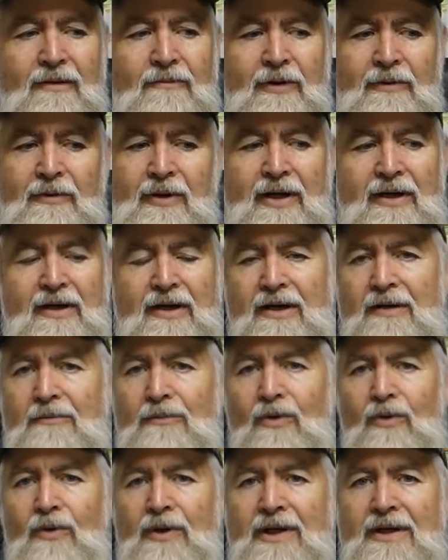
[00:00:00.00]
we went in the
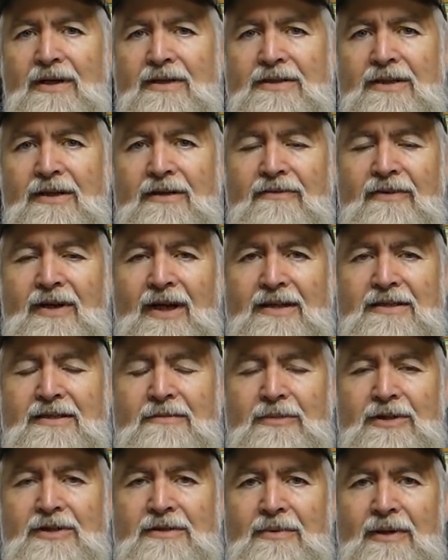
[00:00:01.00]
morning to serve
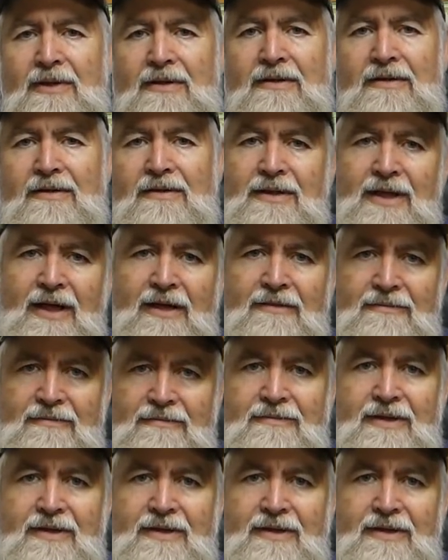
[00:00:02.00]
customers, but you know,